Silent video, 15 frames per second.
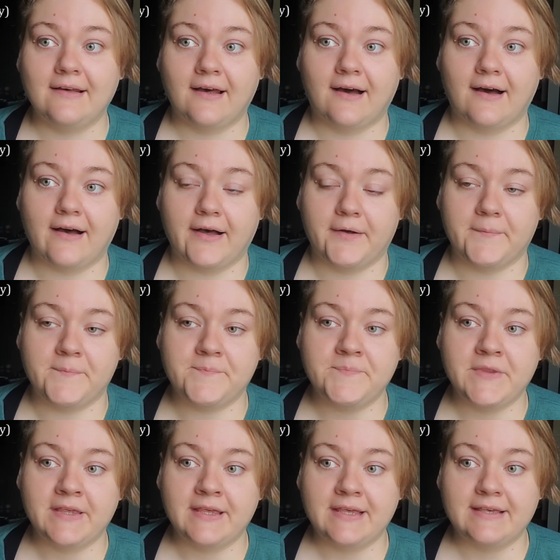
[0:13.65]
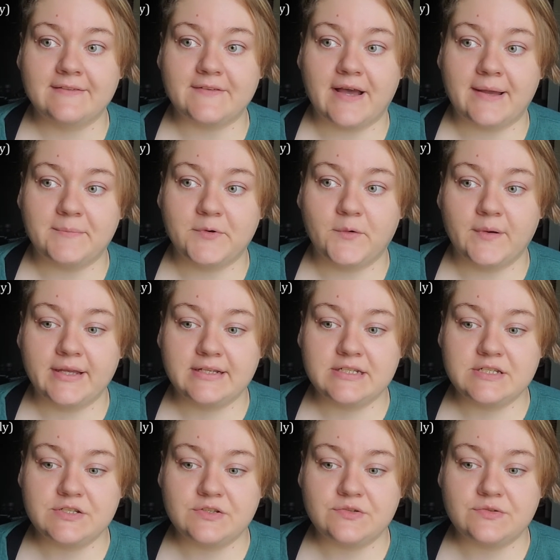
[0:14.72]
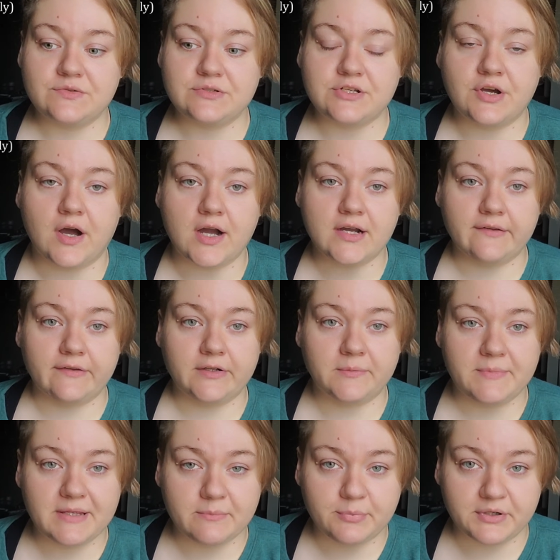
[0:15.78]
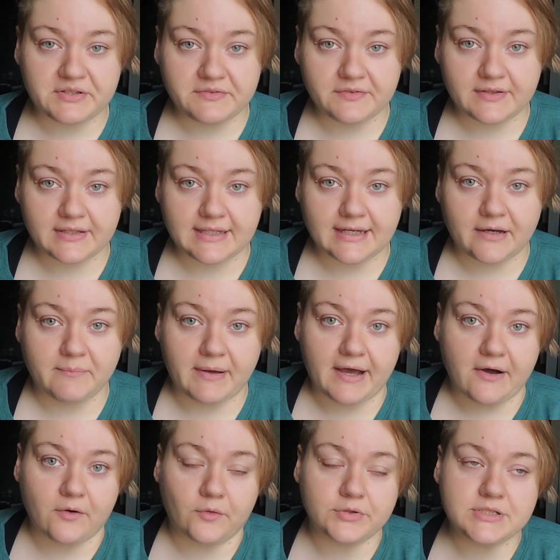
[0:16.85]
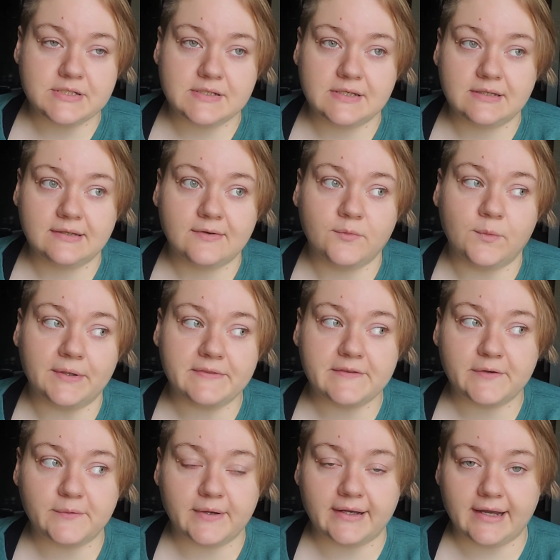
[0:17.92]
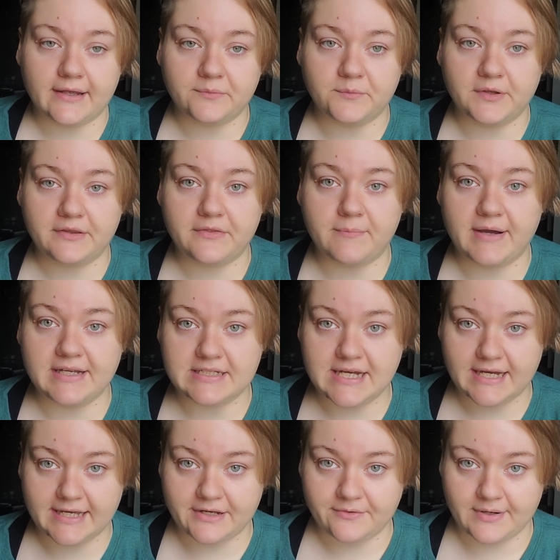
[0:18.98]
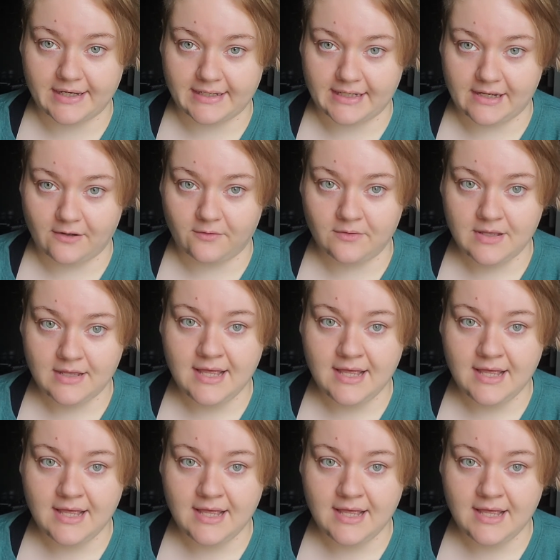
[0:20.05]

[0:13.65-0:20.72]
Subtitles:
So I'm going to talk a little bit briefly about what's going on with my diet right now.